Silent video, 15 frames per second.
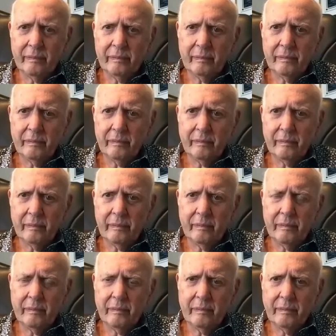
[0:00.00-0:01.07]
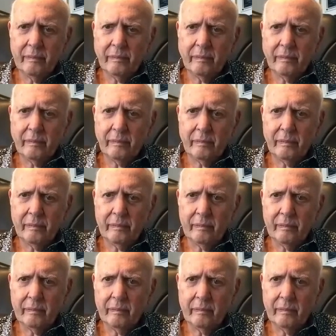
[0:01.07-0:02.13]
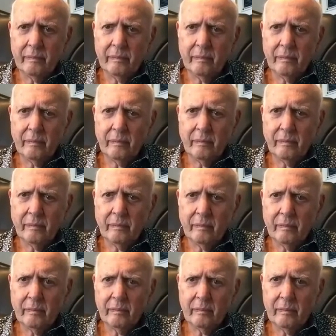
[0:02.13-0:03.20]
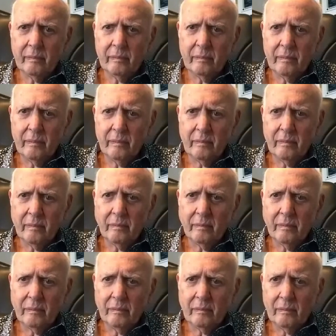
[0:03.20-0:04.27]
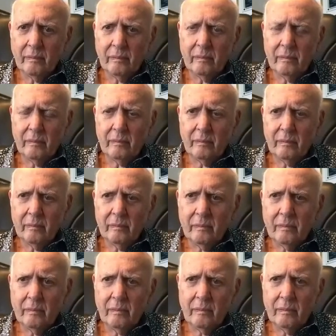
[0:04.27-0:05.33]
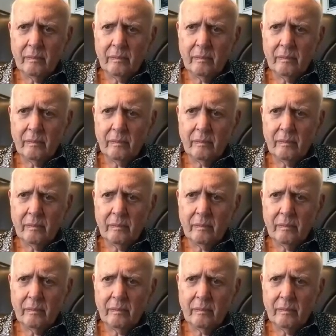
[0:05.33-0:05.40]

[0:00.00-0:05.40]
(silent)